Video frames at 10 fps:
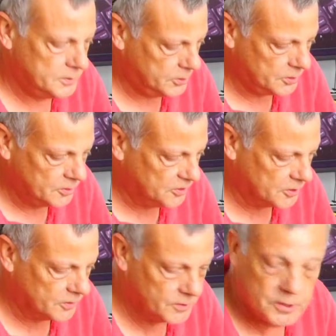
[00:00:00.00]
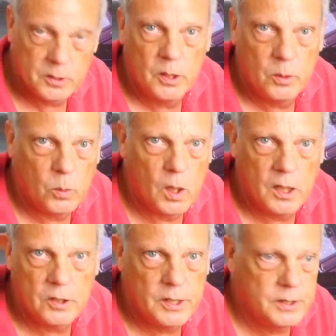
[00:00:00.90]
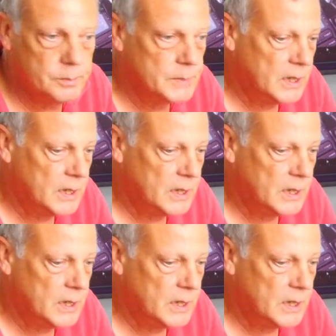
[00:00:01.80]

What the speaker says: Do server wiring,